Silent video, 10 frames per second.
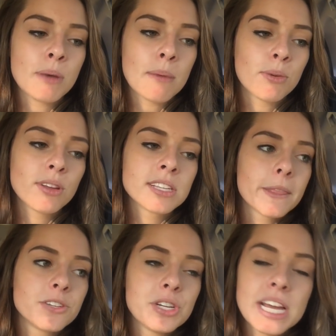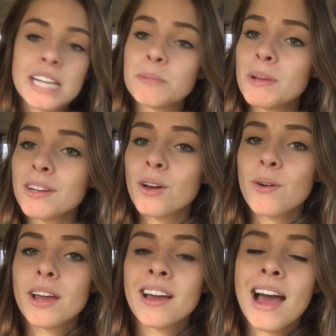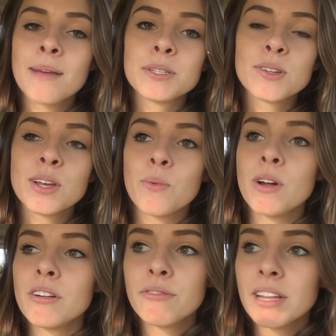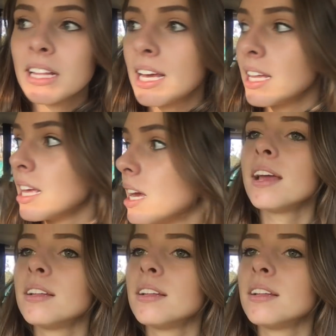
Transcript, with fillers: Bubbles. She has been going absolutely wonderfully lately.